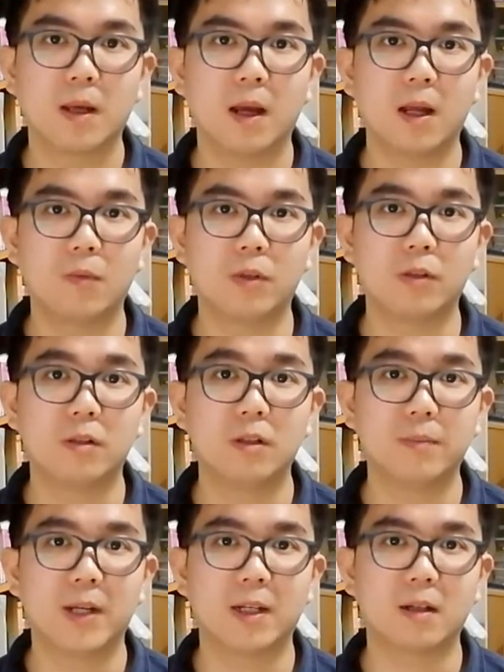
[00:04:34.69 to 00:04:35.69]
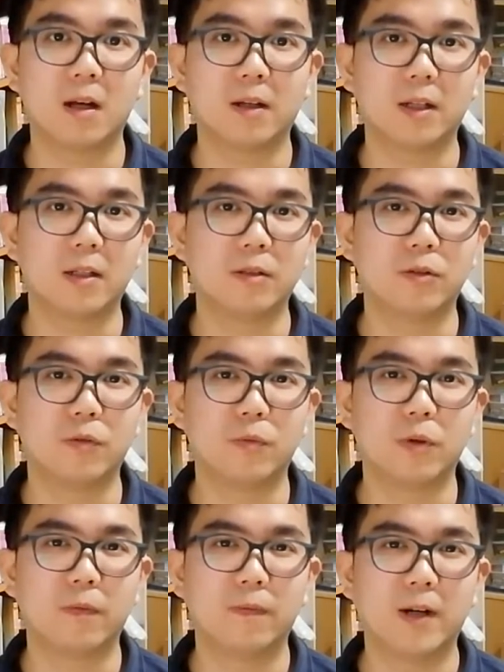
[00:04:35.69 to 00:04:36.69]
And when you look back on it, you
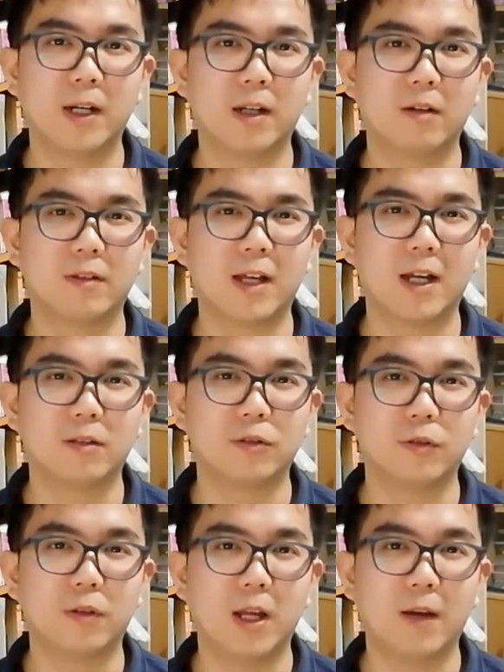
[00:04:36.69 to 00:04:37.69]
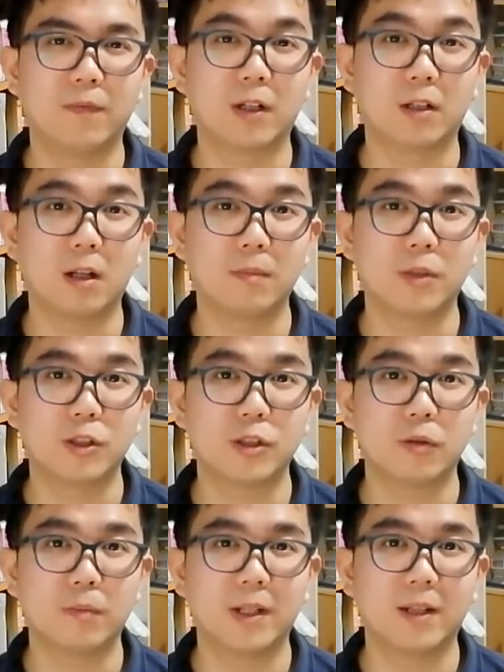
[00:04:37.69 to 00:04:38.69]
will find out that you have accomplished
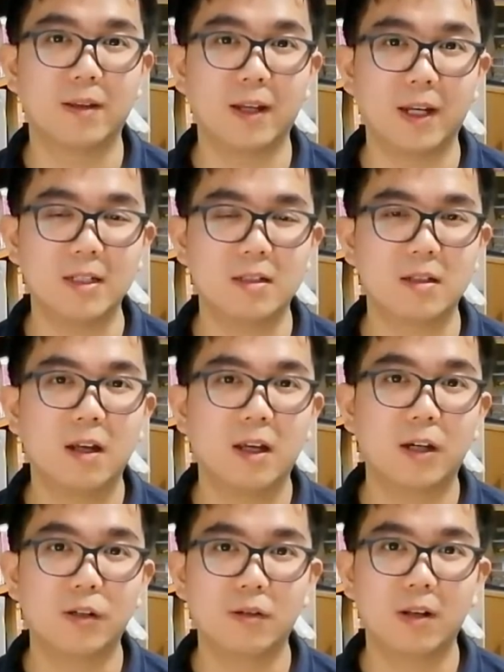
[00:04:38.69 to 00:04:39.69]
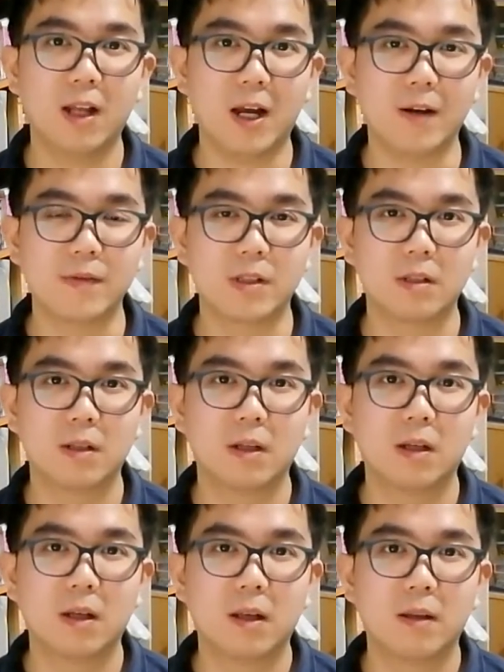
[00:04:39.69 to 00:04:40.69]
so many things in your lives.
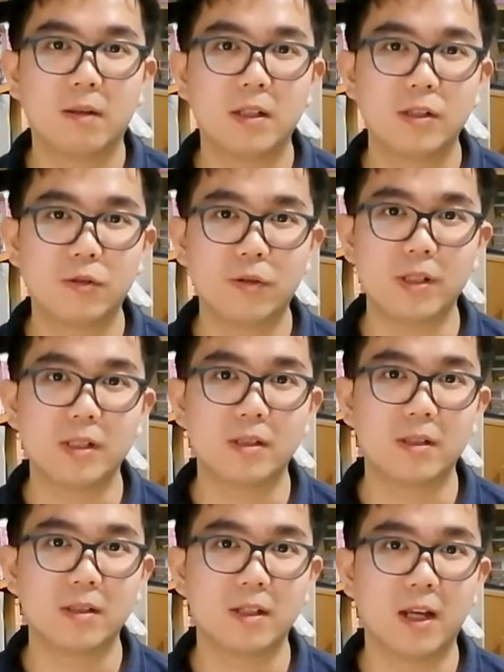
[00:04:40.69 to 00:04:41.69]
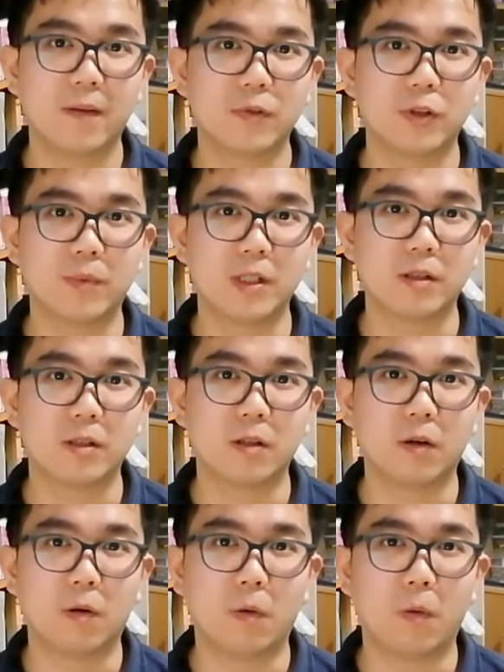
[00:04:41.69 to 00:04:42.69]
These stories doesn't have to be
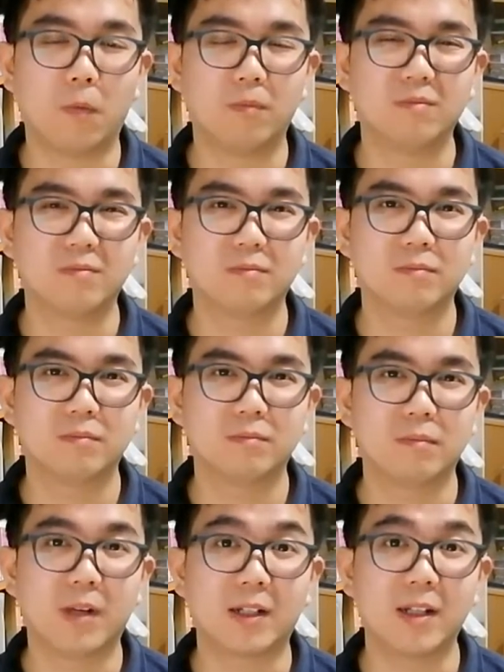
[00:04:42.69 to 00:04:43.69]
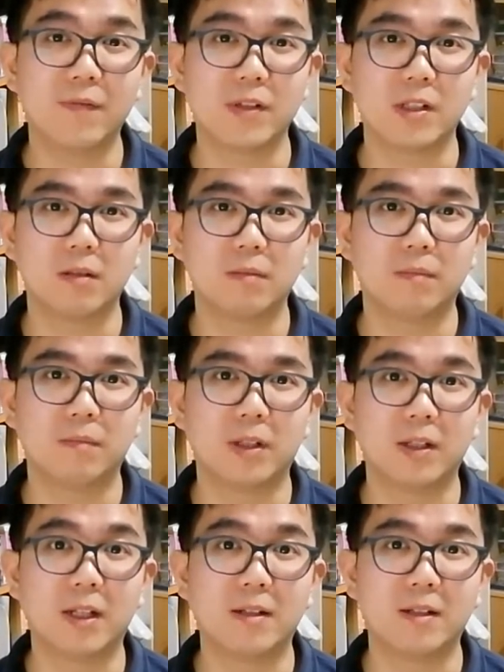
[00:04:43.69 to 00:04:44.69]
so magnificent,
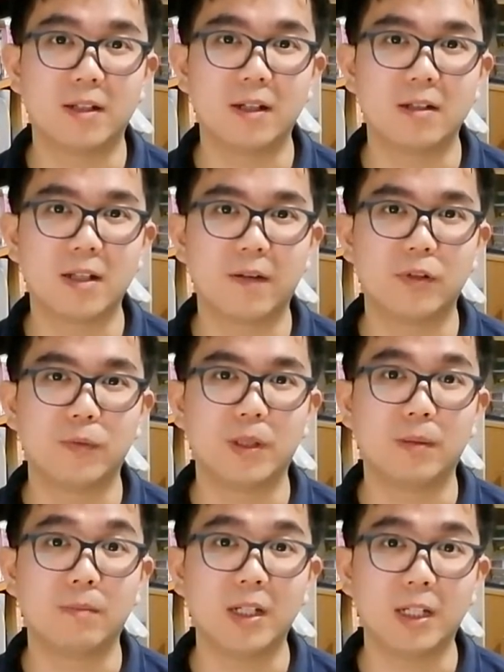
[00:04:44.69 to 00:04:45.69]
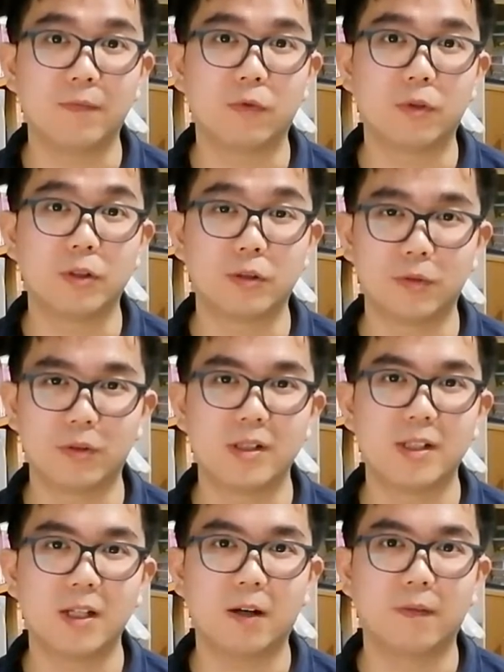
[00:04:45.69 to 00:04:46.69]
but it does have to be meaningful to
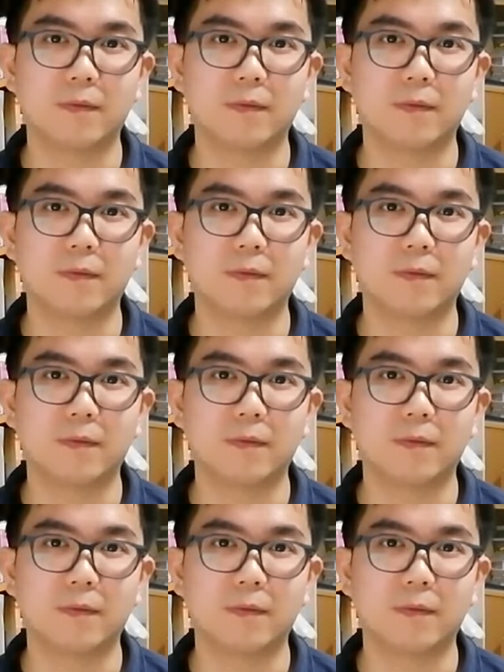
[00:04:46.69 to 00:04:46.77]
yourself.